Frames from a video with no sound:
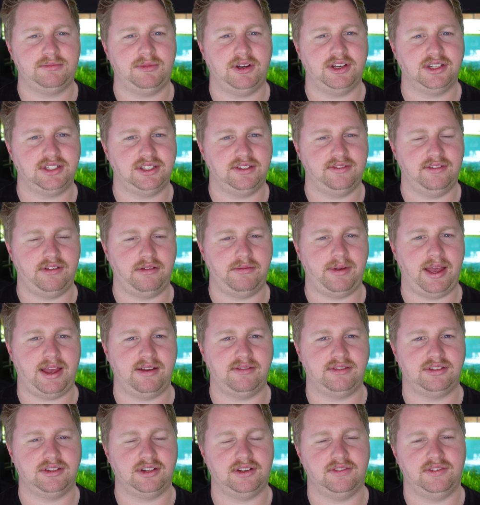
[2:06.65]
Most of them
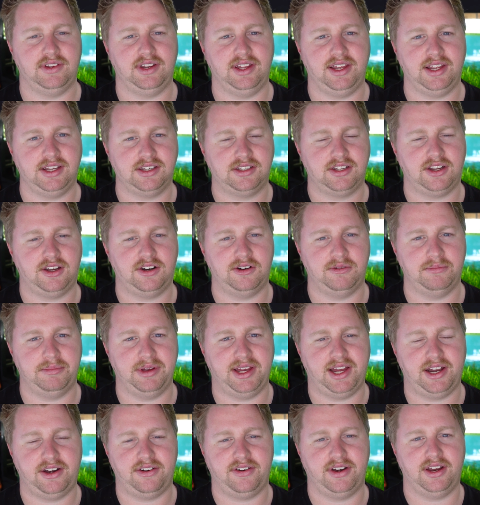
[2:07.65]
have sort of an internal
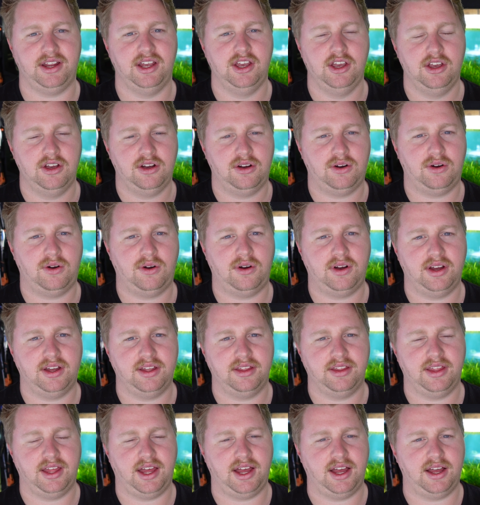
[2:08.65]
battery,
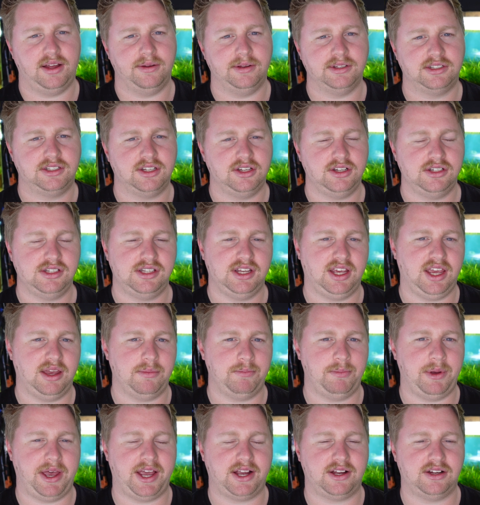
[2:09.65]
or as soon as you
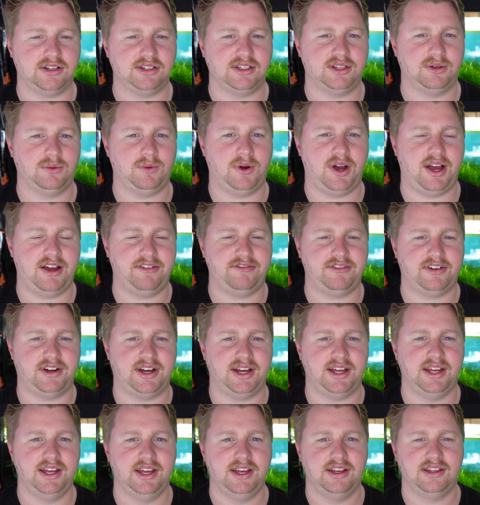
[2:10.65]
get back onto
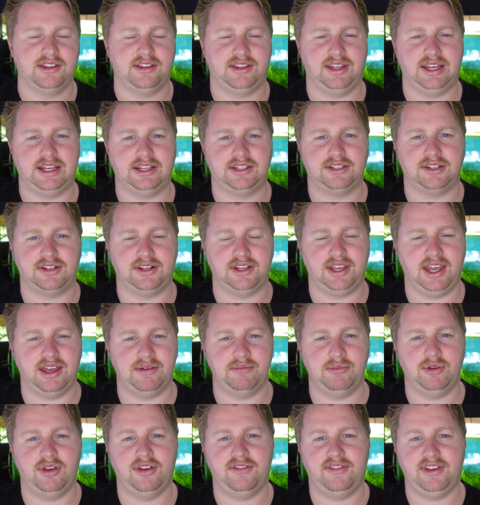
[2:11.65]
Wi-Fi, things sort of get
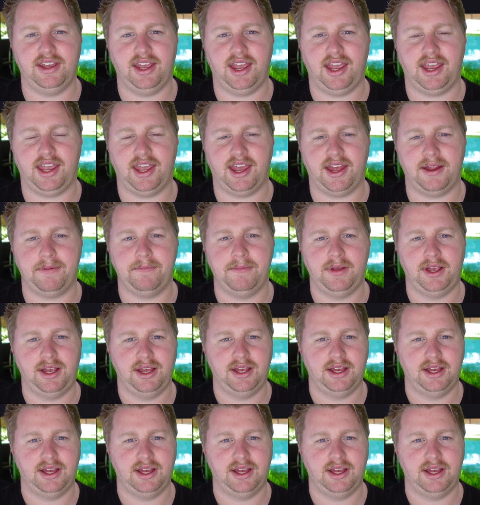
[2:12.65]
moving again.